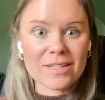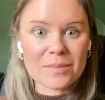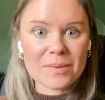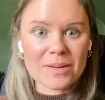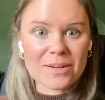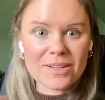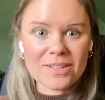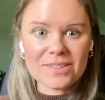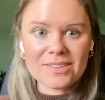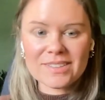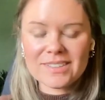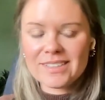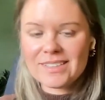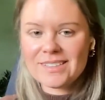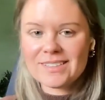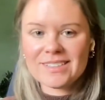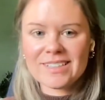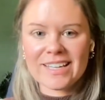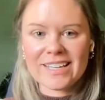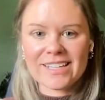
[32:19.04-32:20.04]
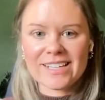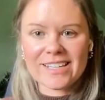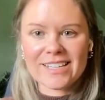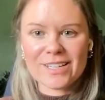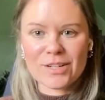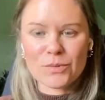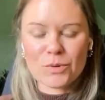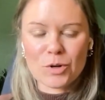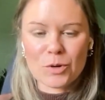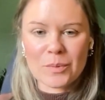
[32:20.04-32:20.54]
email,
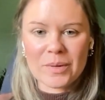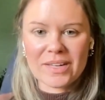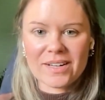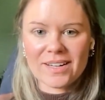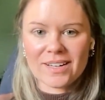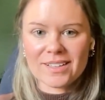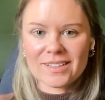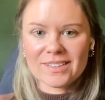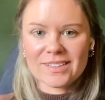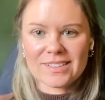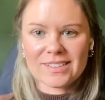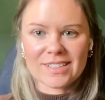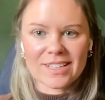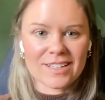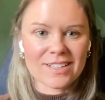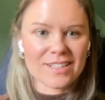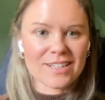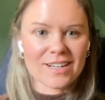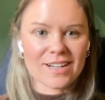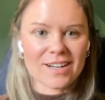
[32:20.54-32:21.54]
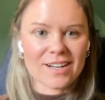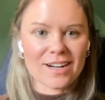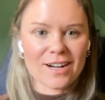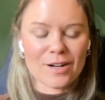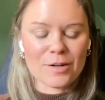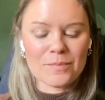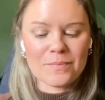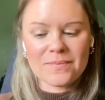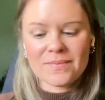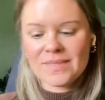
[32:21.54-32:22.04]

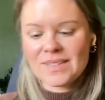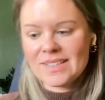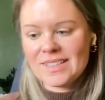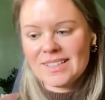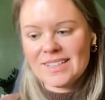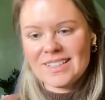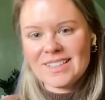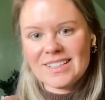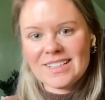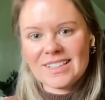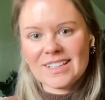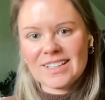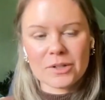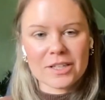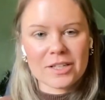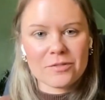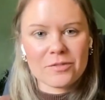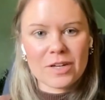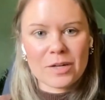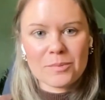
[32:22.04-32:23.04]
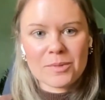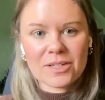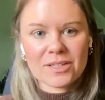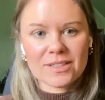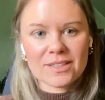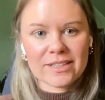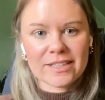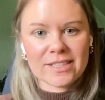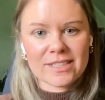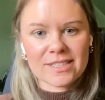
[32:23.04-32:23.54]
katie@wellmadehealth.com, or they can find me
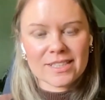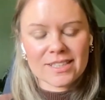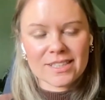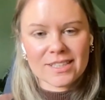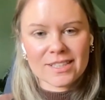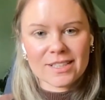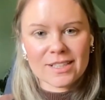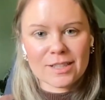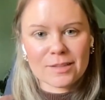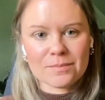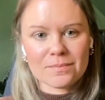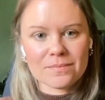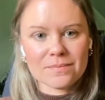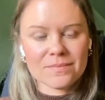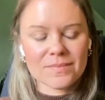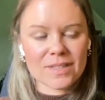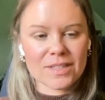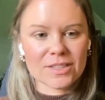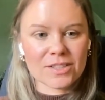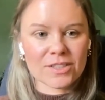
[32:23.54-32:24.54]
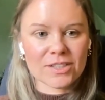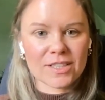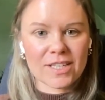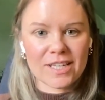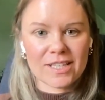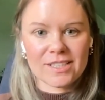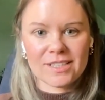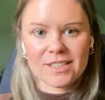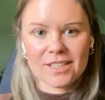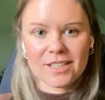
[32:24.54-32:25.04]
on LinkedIn. I'm under
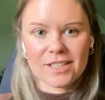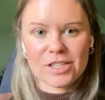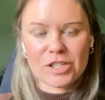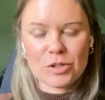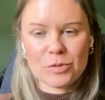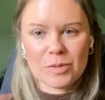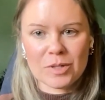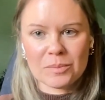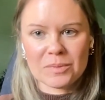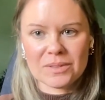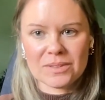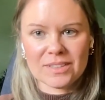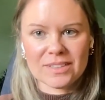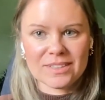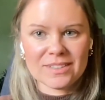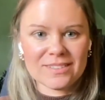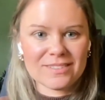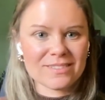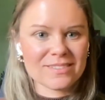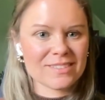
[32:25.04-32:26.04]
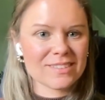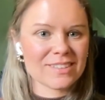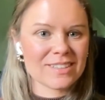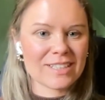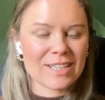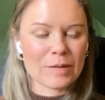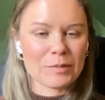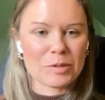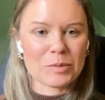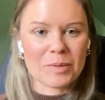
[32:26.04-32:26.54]
Katie Donohue McMillan,
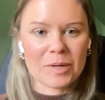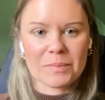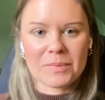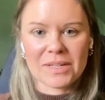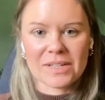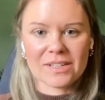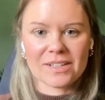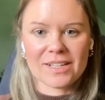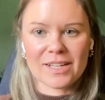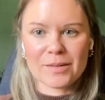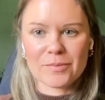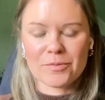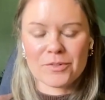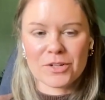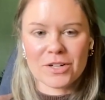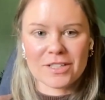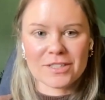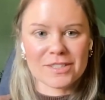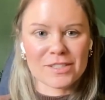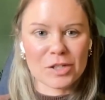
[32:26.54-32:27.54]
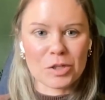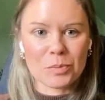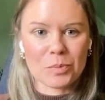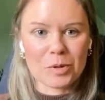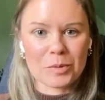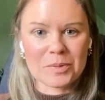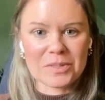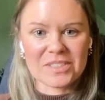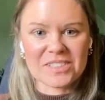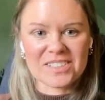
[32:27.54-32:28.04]
kept my maiden name for SEO
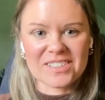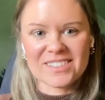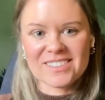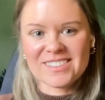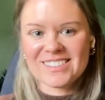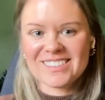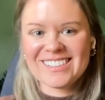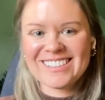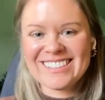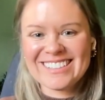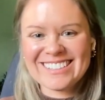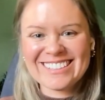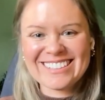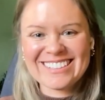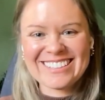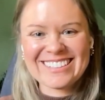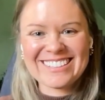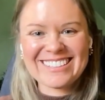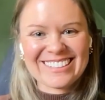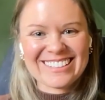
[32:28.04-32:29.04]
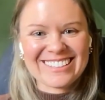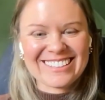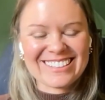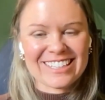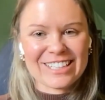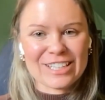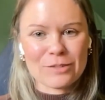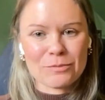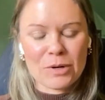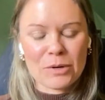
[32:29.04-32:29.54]
purposes.
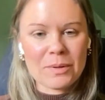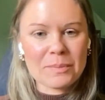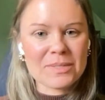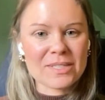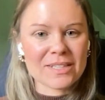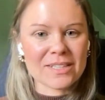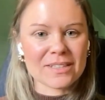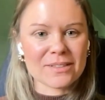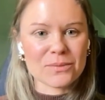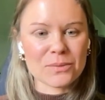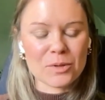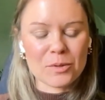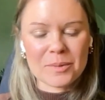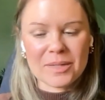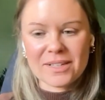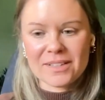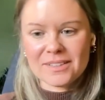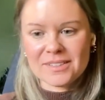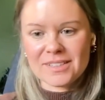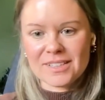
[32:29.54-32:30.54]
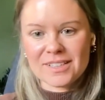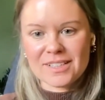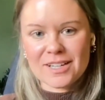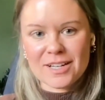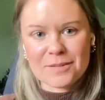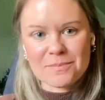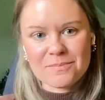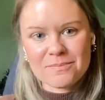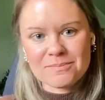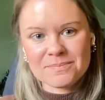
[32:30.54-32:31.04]
And my website,
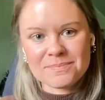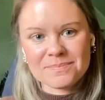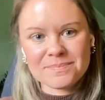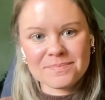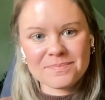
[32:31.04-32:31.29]
wellmadehealth.com.